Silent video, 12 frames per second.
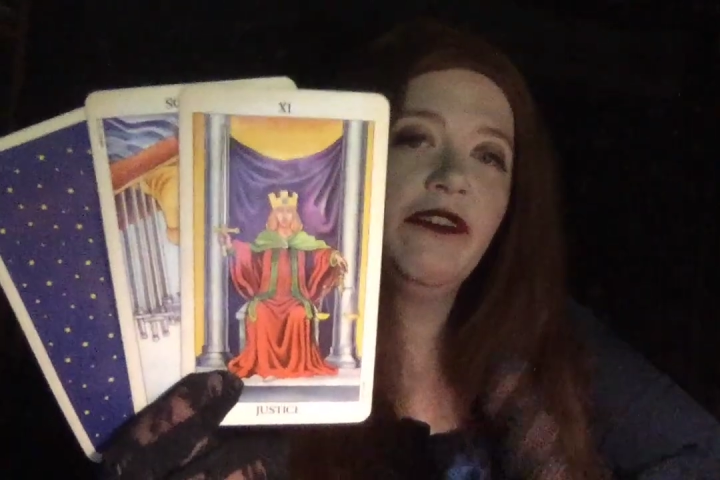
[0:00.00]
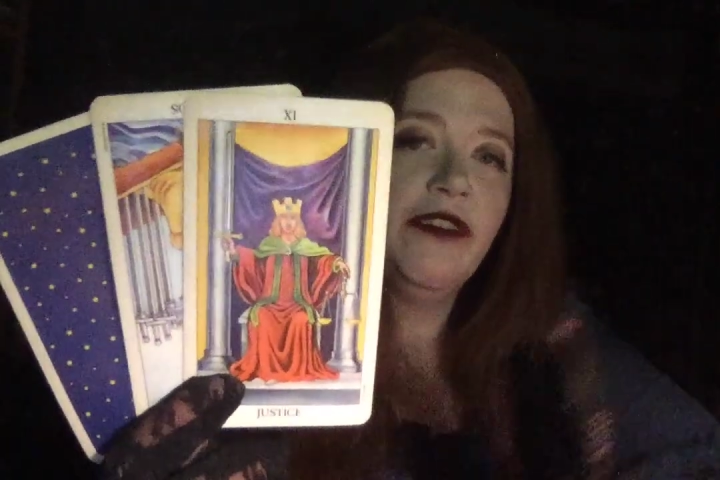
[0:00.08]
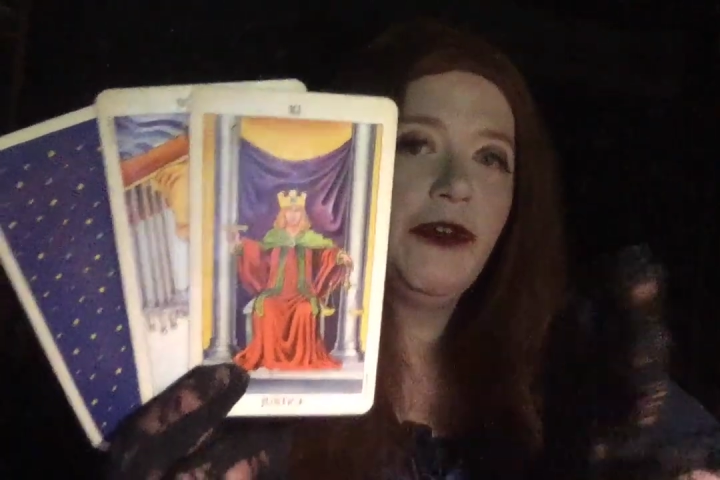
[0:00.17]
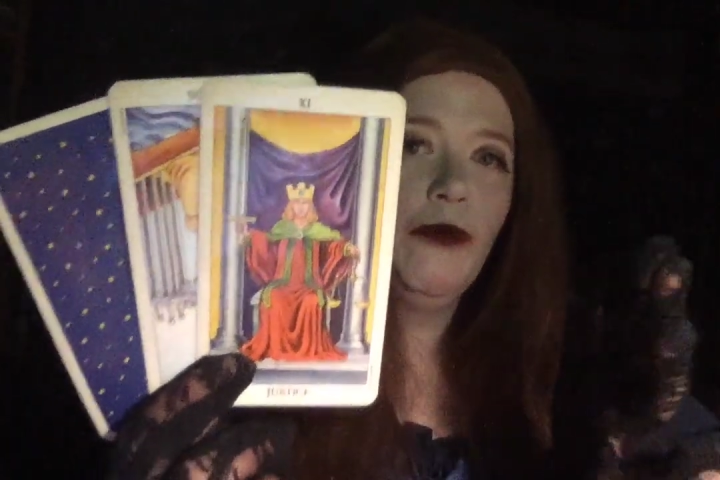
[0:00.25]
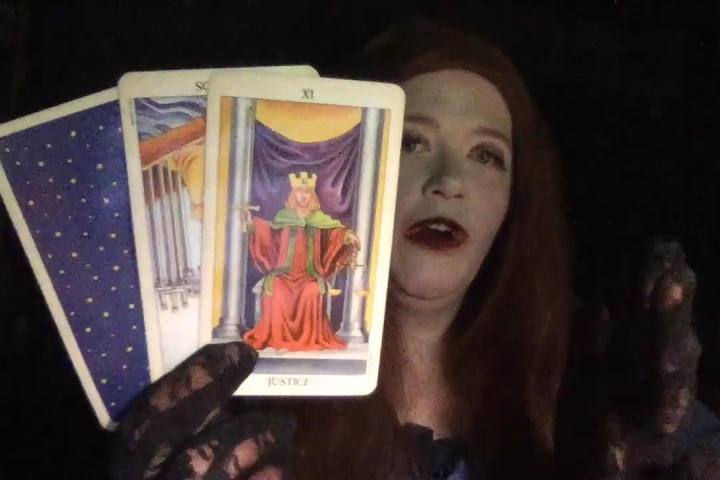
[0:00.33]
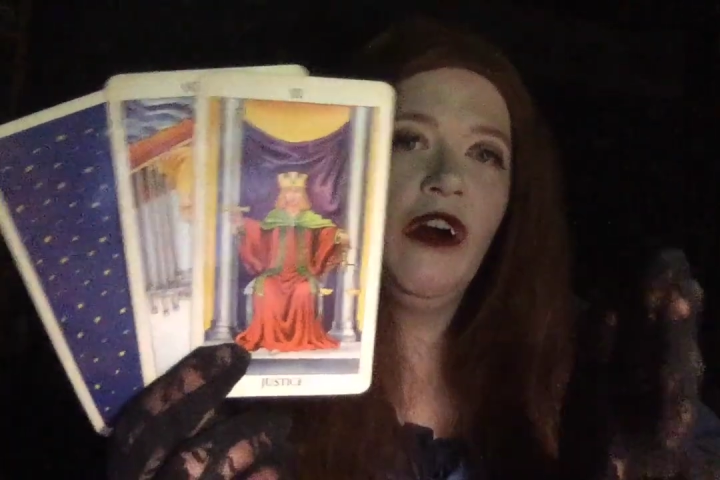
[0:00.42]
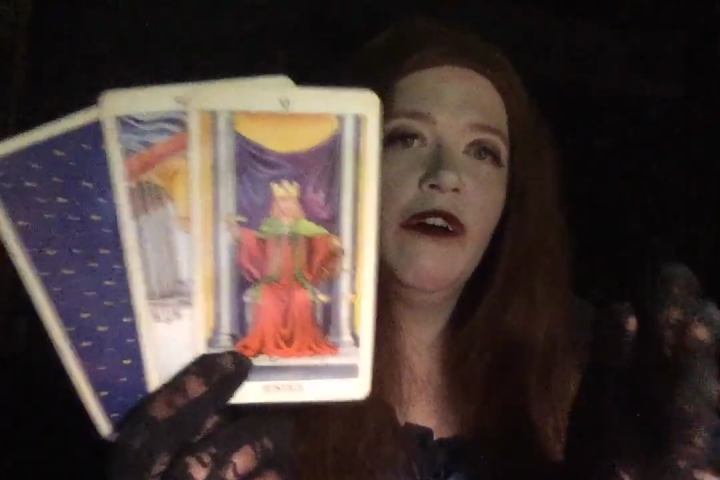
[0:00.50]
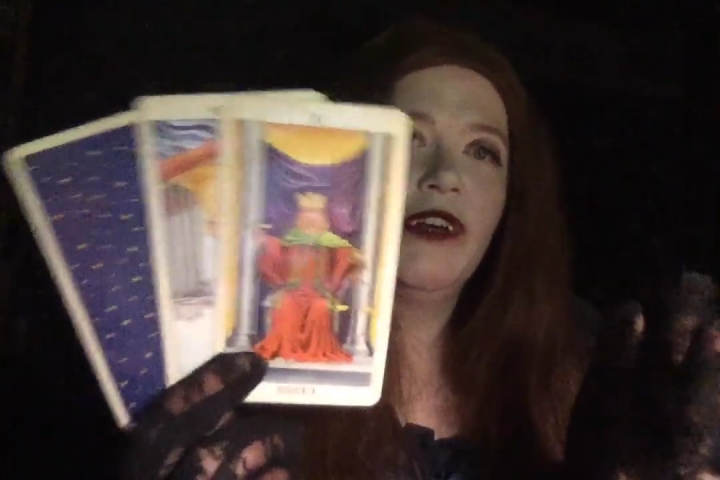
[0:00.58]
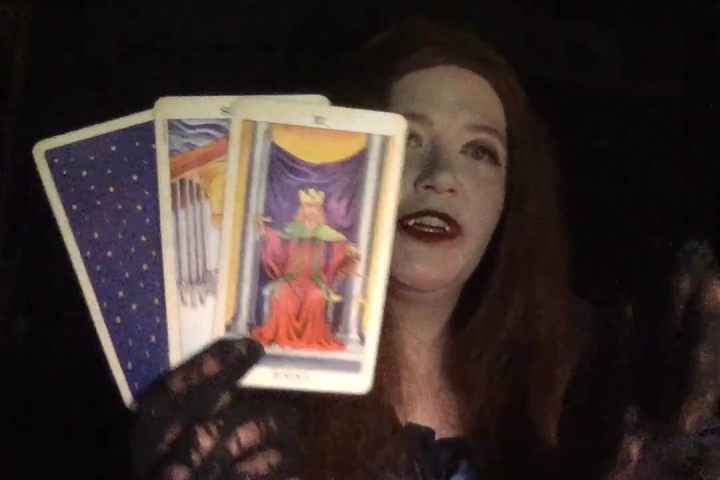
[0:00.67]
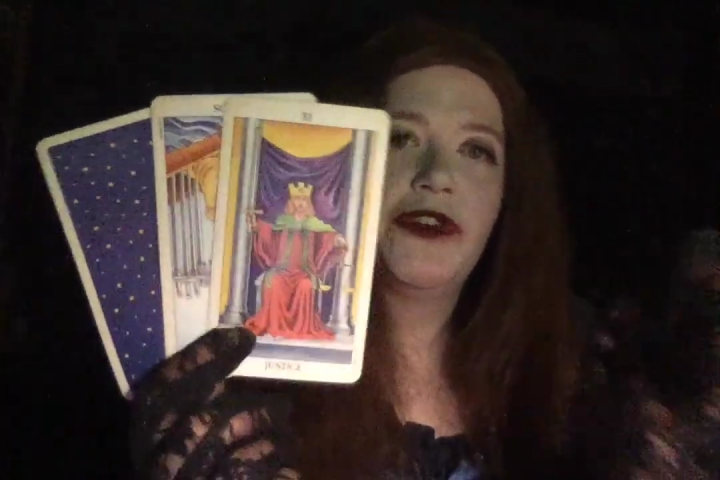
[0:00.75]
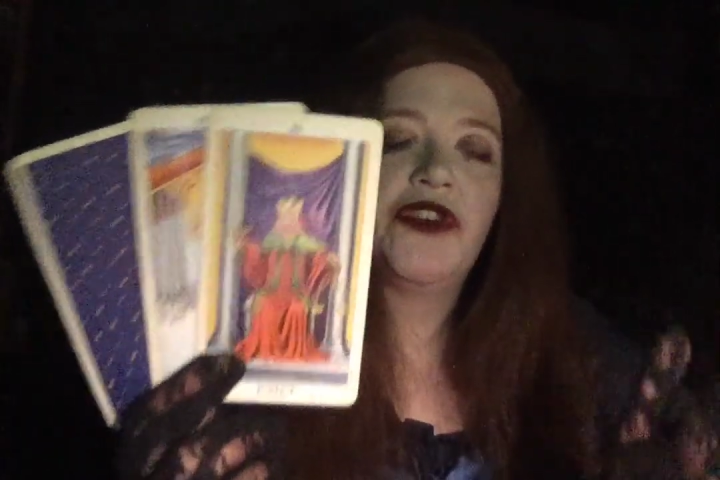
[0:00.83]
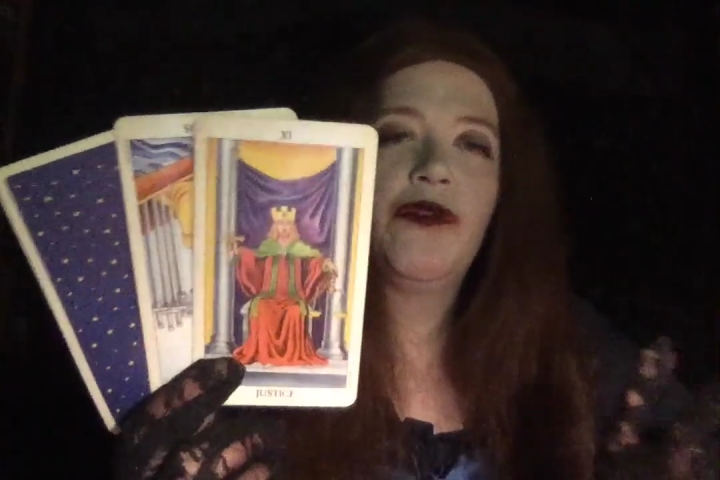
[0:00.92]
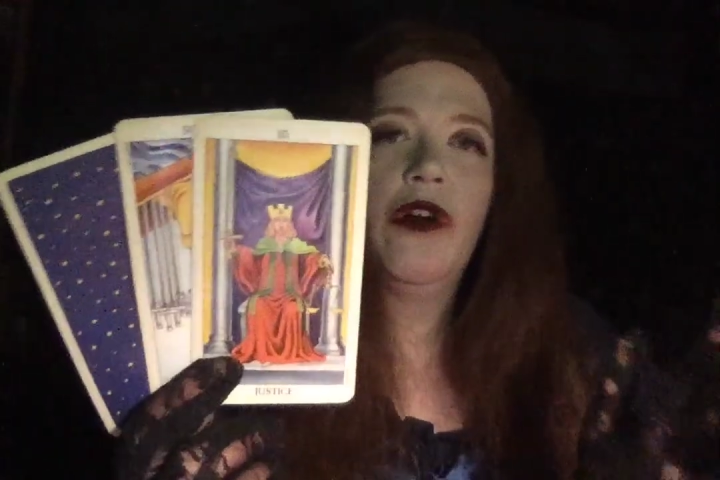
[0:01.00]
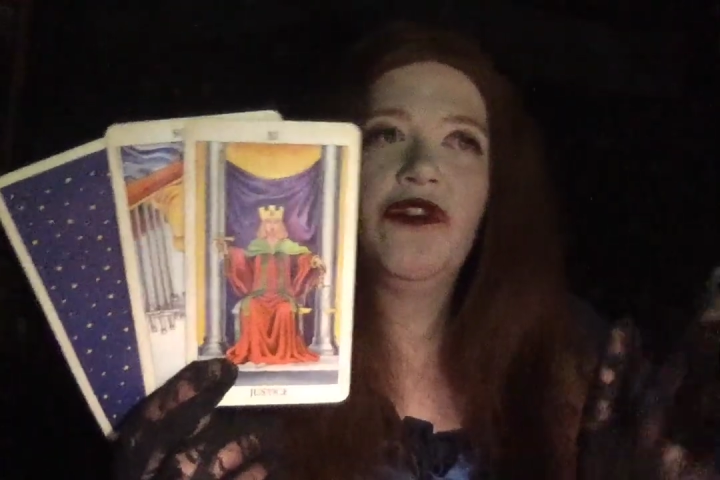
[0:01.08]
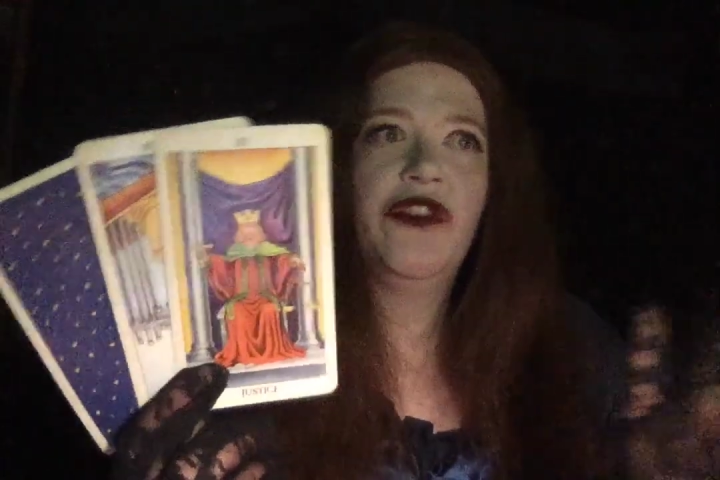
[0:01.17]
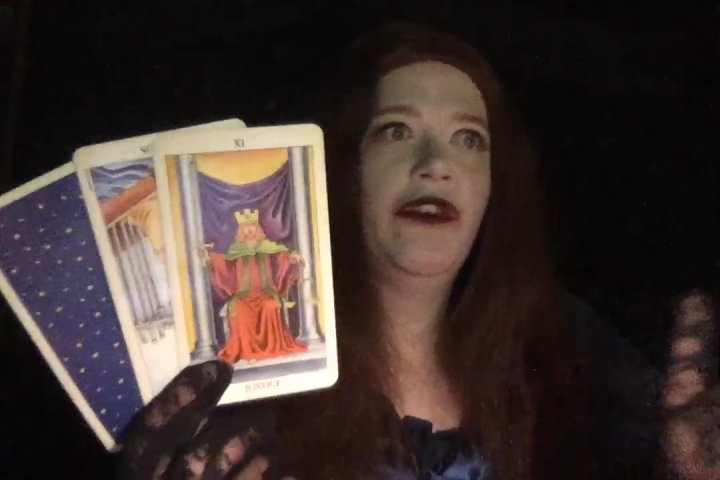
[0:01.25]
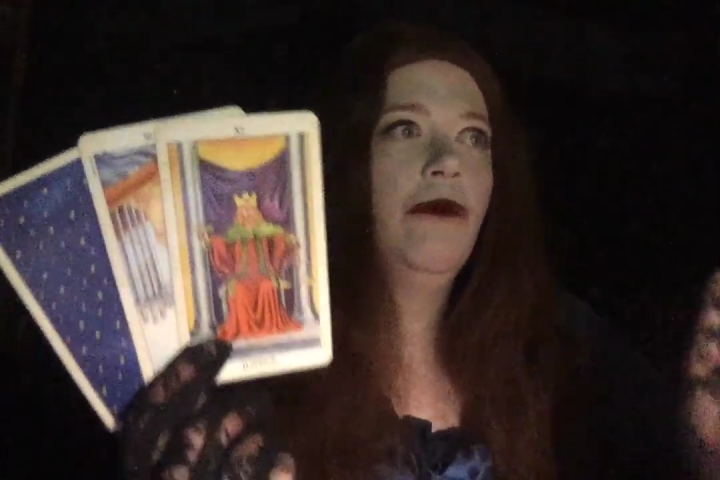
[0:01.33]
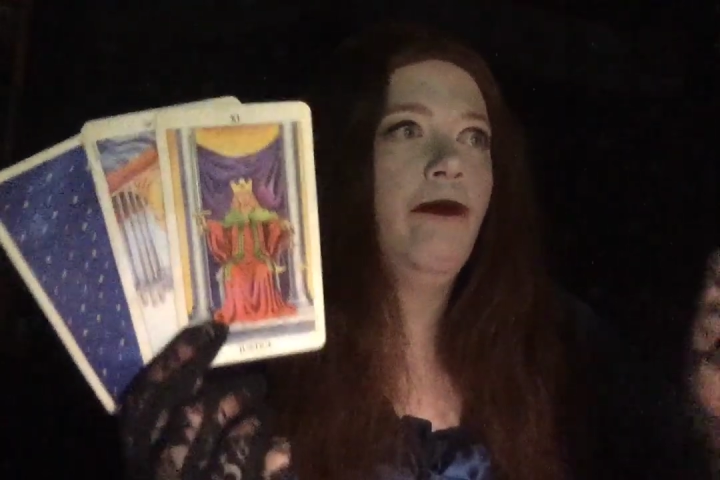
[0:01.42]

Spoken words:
you are in your strong suit,